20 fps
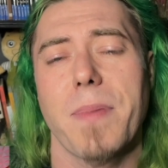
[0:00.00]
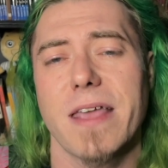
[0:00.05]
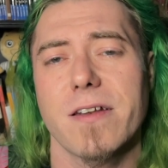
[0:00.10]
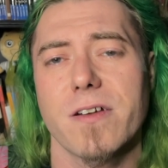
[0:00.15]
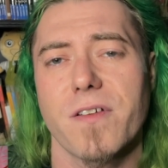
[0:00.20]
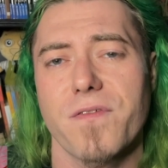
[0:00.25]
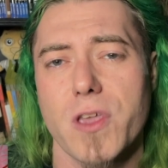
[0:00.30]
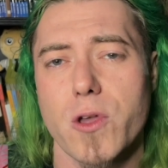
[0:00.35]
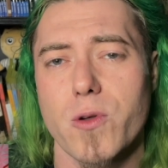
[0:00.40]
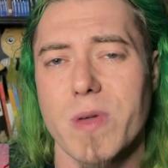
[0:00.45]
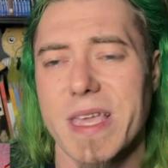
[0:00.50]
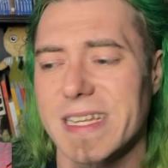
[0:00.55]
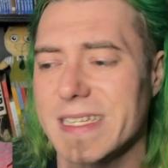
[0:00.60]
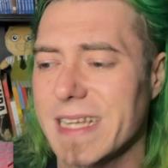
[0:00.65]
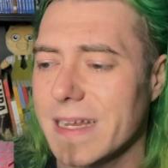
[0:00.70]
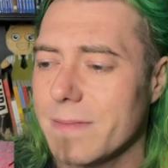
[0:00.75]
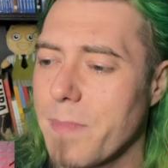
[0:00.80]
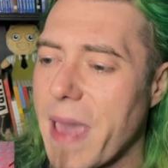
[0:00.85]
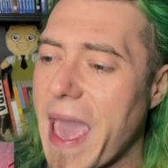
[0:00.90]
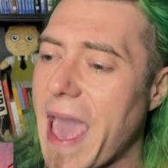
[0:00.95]
interview he
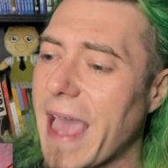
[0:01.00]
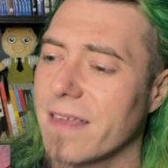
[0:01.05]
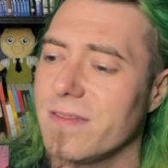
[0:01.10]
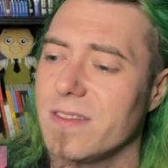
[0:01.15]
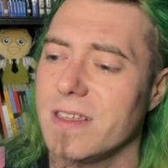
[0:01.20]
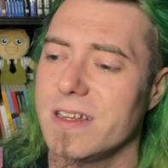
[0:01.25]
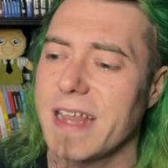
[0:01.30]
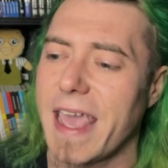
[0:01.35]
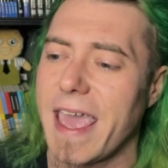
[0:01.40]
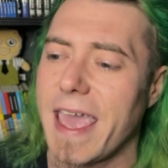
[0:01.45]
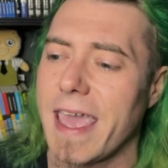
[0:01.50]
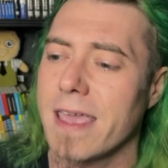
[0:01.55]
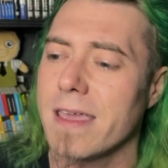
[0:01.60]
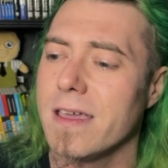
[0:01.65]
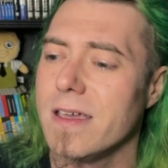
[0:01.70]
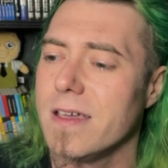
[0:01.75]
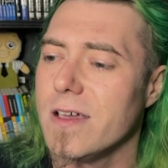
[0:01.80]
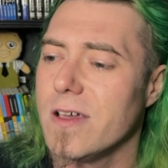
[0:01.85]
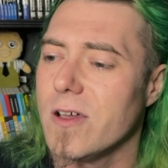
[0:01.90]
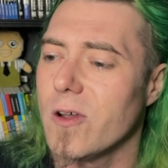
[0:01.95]
did back in the day
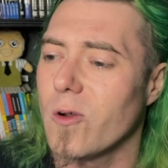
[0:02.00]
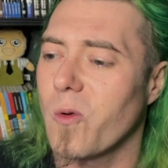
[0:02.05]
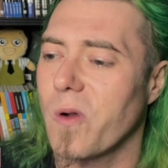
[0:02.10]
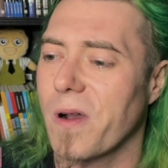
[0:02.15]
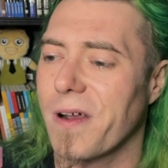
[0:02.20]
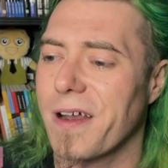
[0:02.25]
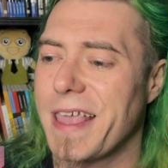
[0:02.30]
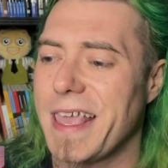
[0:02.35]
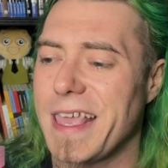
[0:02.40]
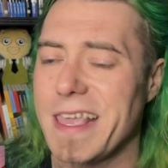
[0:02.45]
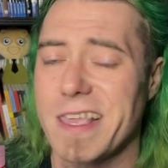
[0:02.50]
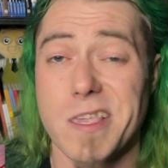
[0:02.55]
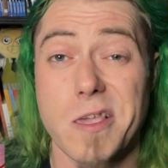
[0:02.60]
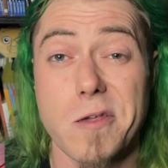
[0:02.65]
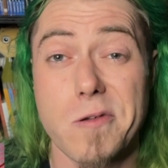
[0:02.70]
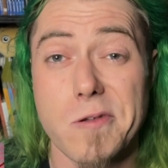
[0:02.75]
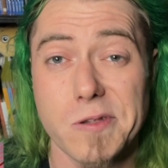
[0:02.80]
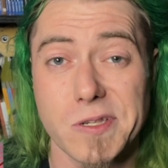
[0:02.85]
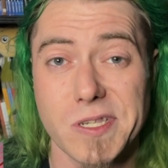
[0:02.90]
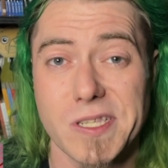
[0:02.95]
where he
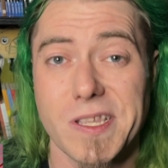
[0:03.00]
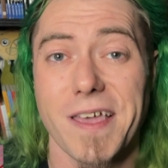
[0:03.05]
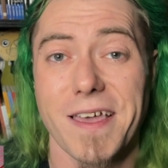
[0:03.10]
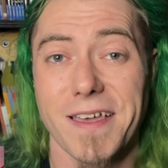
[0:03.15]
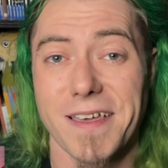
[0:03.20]
used